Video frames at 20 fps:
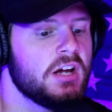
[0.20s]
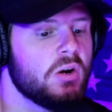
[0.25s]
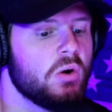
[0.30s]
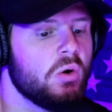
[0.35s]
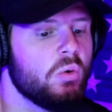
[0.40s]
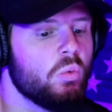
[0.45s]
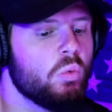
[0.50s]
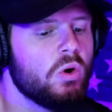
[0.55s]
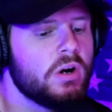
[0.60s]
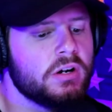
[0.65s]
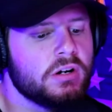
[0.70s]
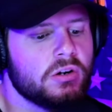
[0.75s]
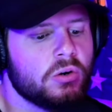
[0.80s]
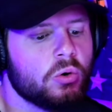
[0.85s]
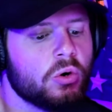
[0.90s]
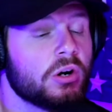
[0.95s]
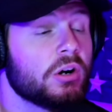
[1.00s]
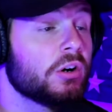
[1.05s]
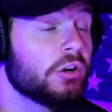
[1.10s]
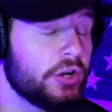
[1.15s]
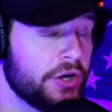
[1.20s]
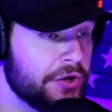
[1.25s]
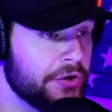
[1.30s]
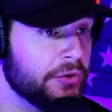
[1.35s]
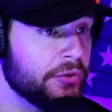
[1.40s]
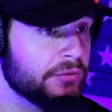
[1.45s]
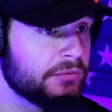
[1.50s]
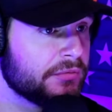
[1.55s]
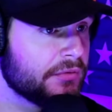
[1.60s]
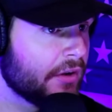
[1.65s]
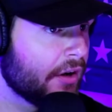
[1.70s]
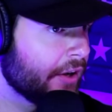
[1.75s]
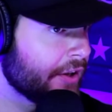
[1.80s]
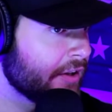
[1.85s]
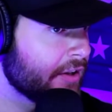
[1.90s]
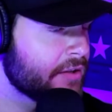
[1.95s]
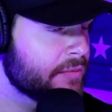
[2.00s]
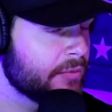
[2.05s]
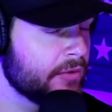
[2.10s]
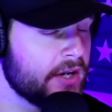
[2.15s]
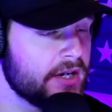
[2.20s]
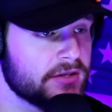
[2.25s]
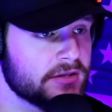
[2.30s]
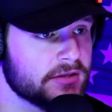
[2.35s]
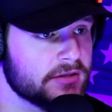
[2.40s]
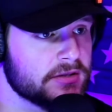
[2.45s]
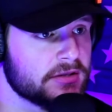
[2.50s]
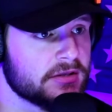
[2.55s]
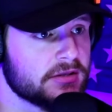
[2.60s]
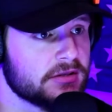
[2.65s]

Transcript: What or who mm-hmm. are your inspirations?